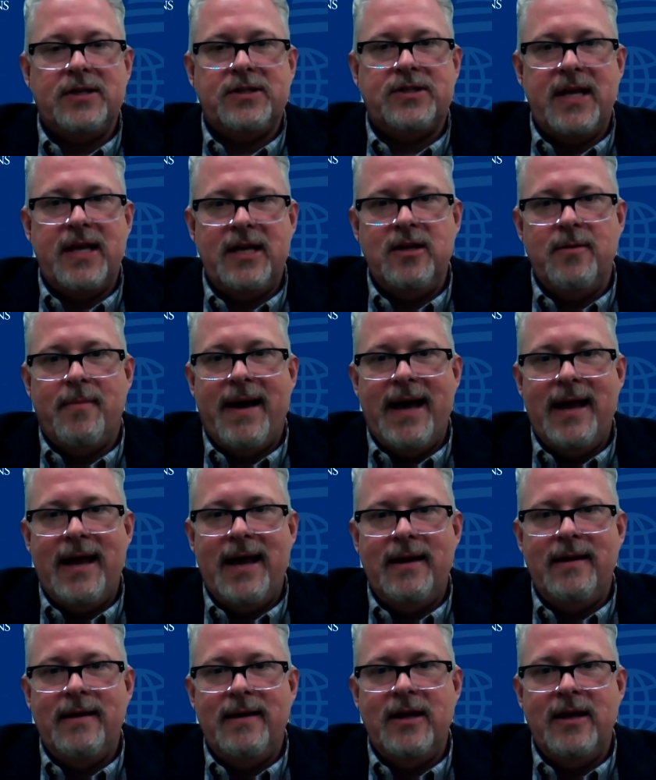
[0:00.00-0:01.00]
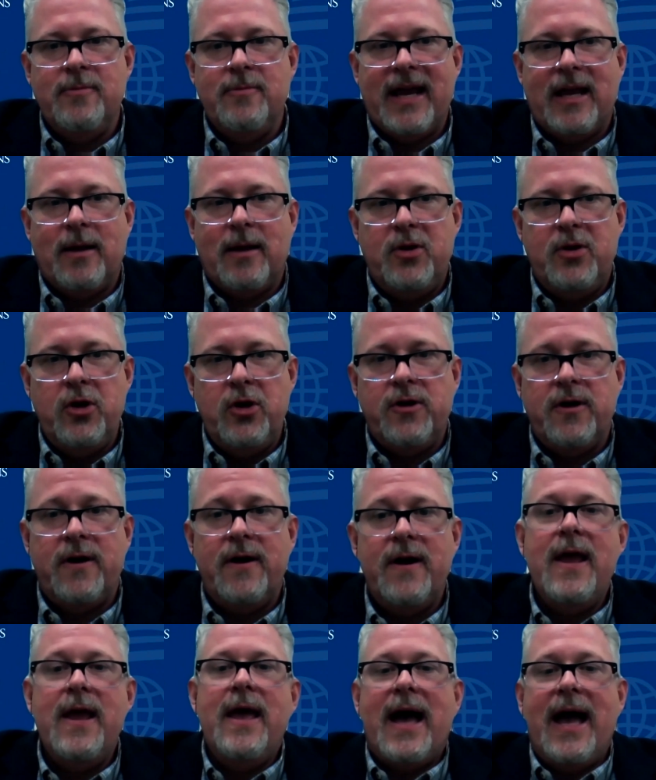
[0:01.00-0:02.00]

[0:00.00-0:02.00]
this into my into my computer.